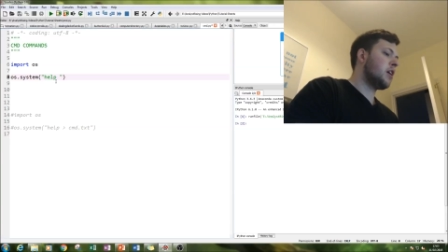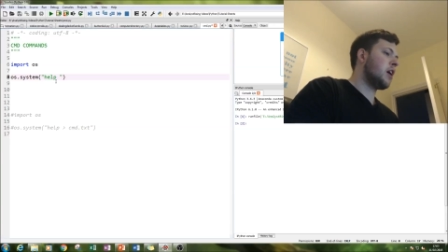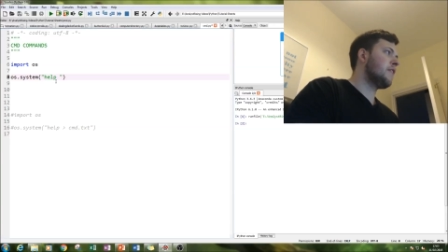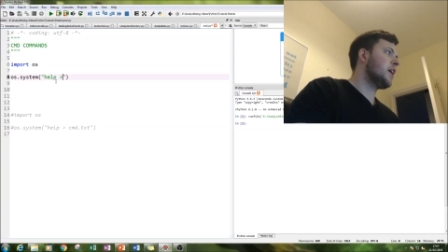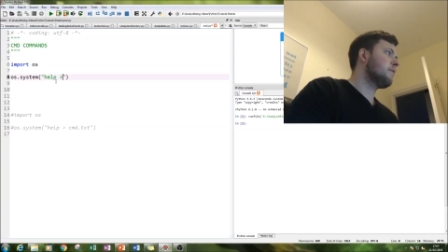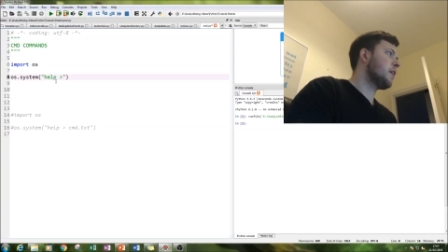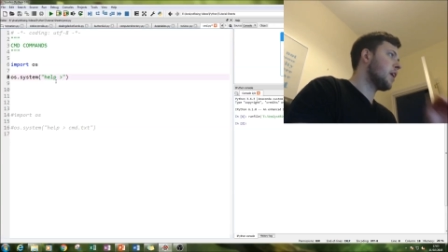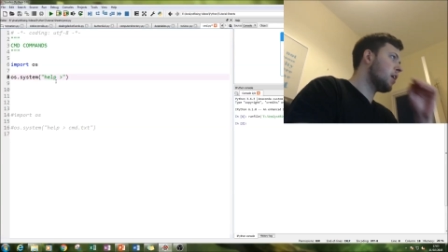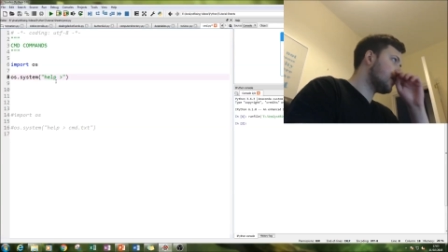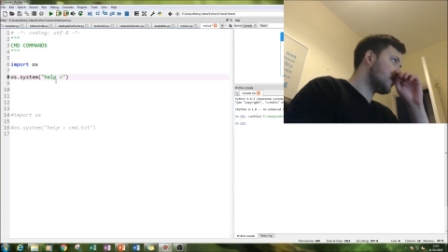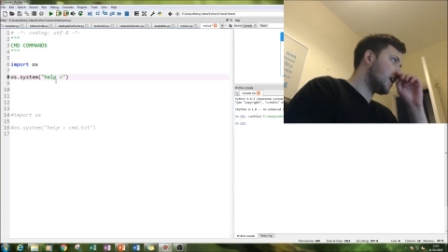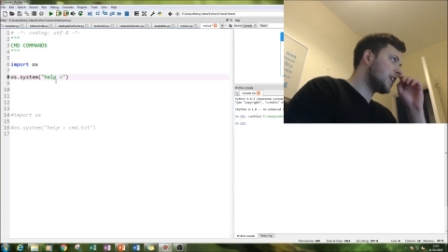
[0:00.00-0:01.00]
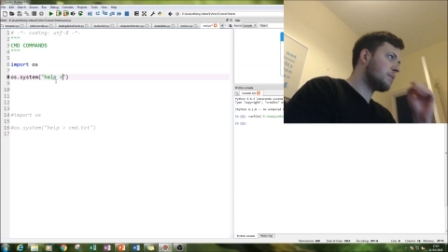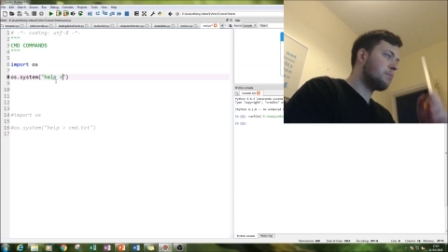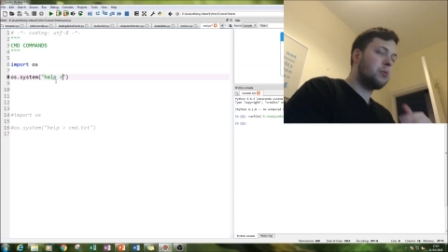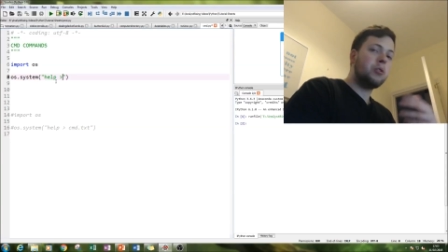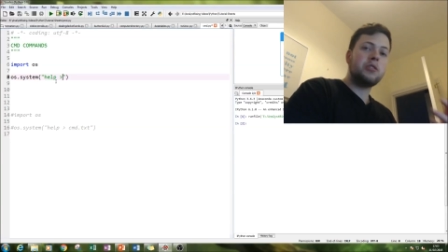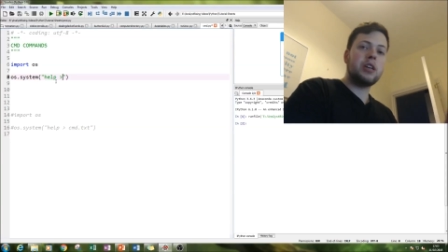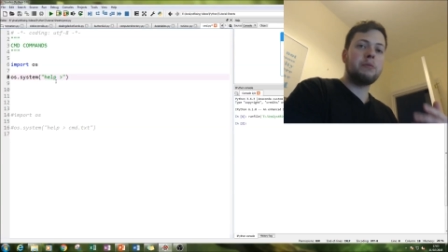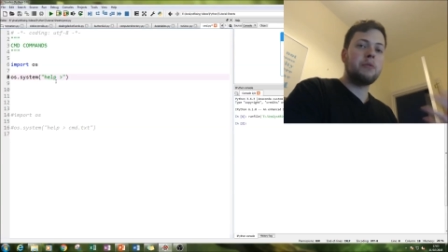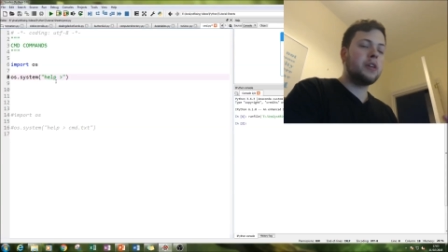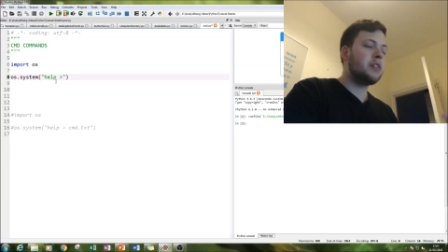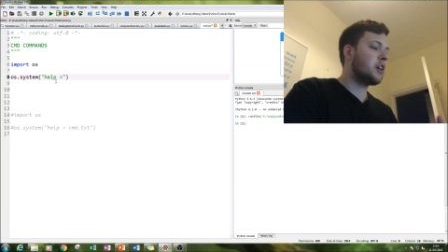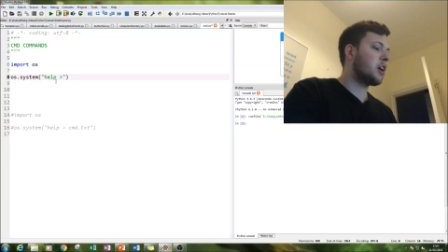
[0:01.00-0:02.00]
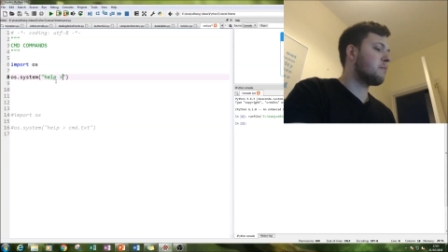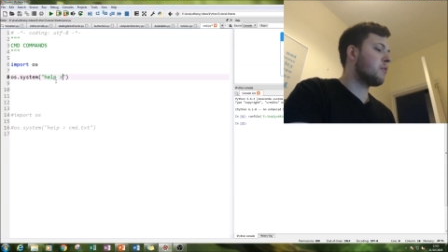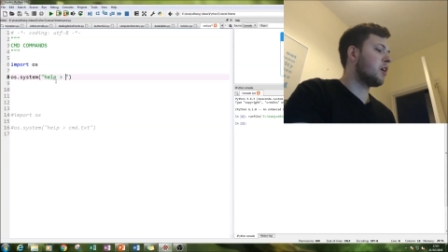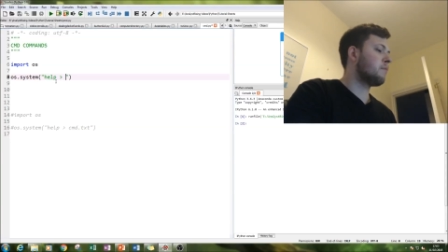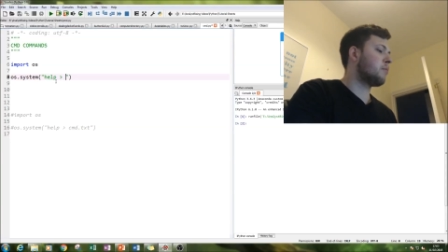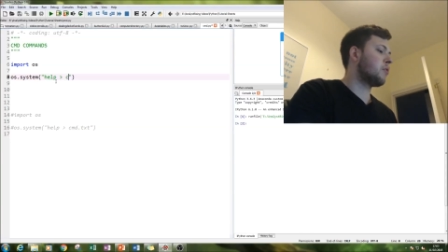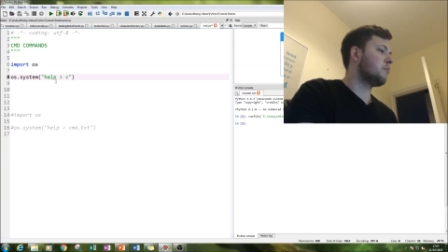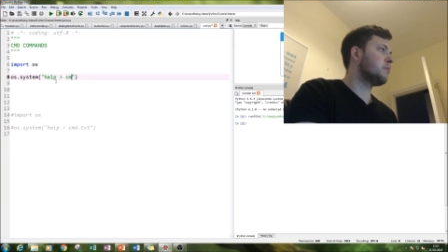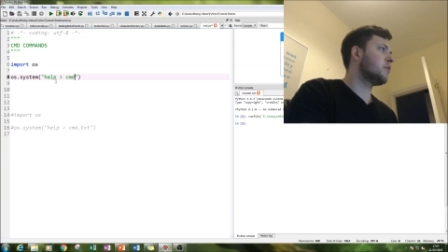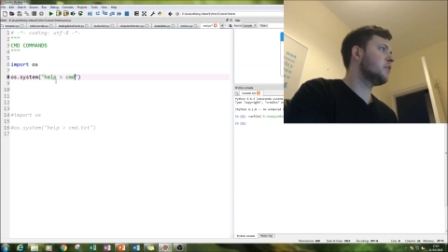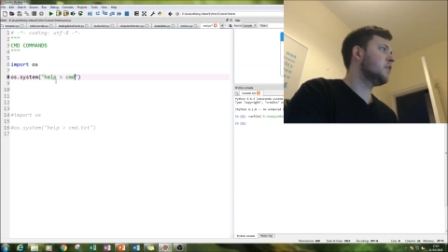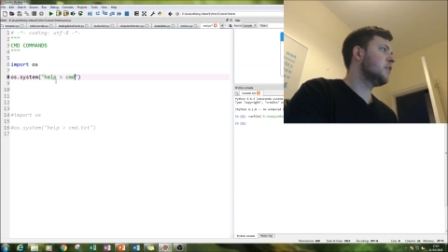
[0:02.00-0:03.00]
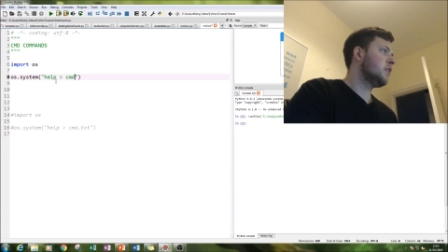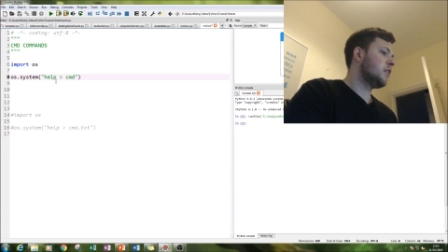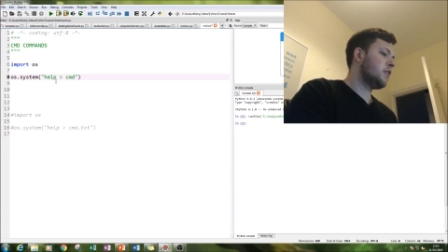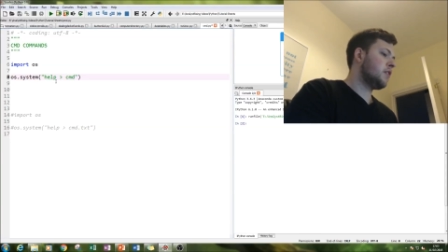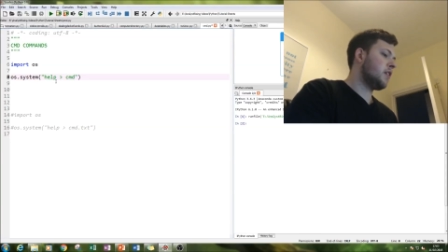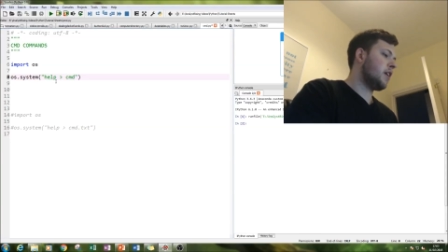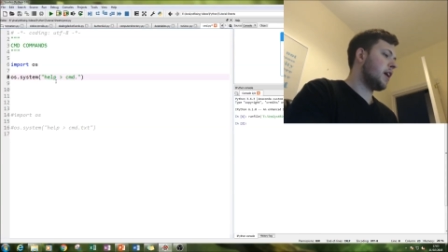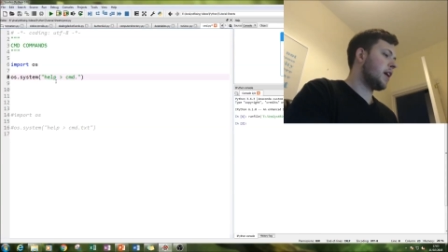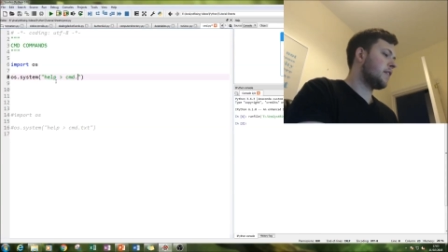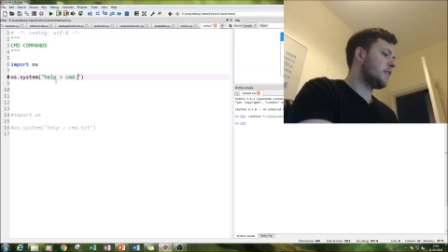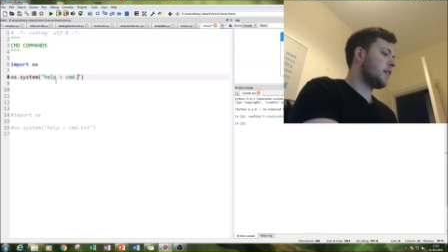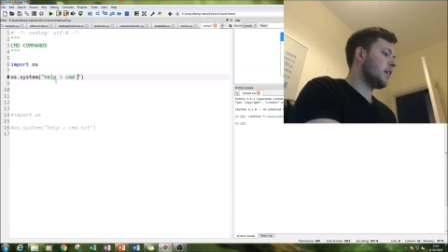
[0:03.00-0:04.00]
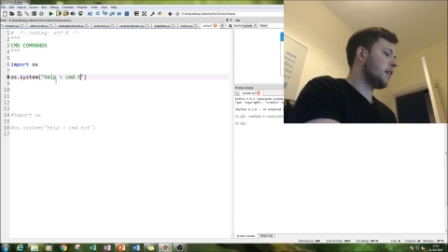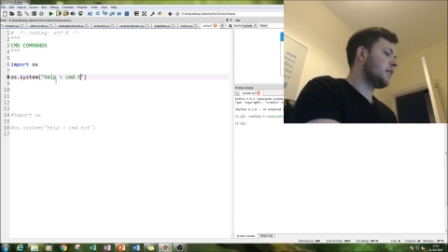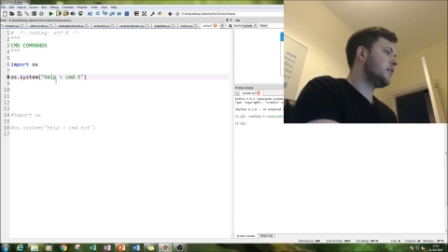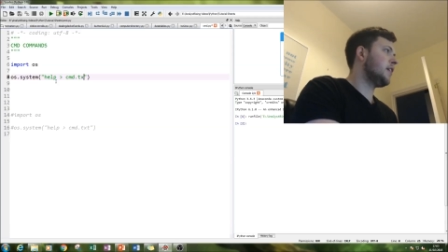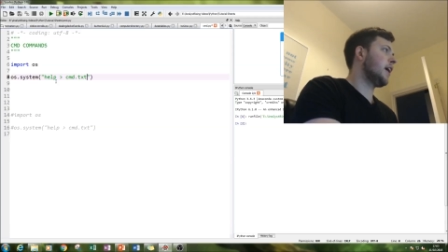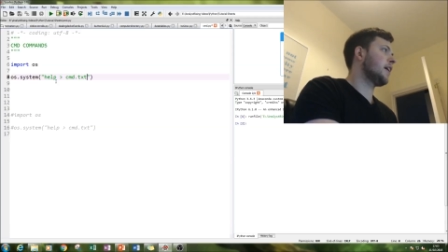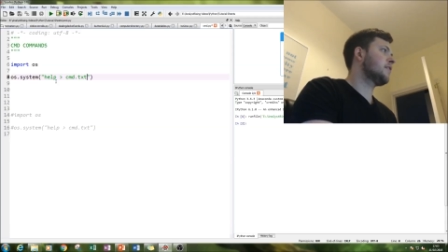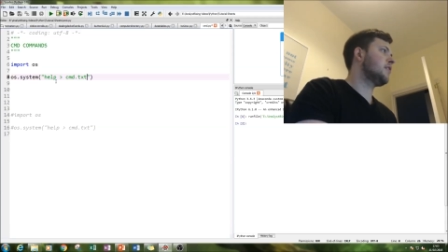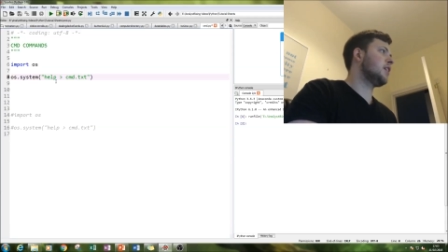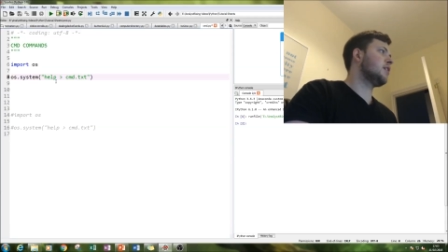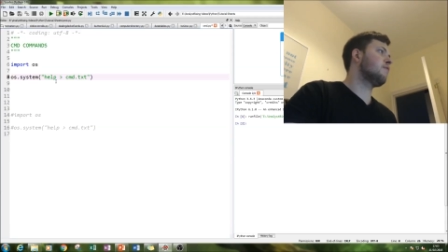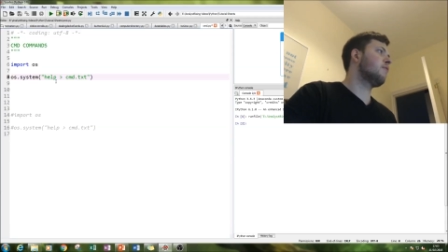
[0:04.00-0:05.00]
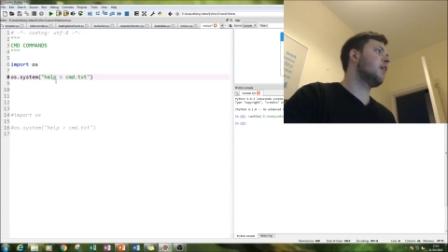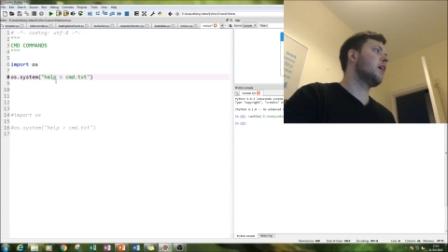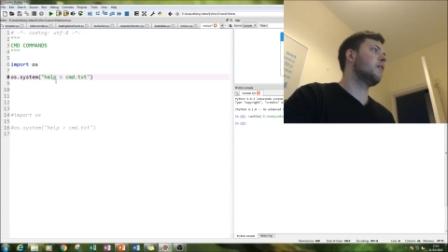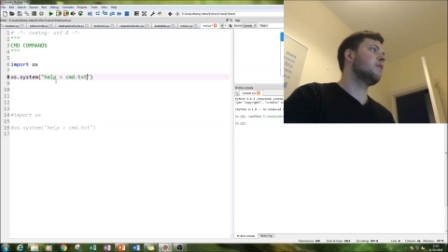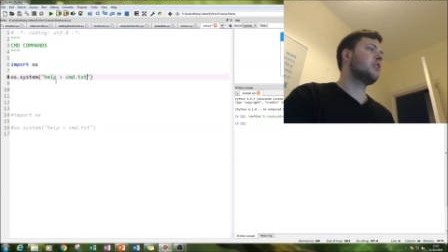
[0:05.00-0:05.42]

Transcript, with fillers: and then we're going to export it within the command prompt as a TXT file.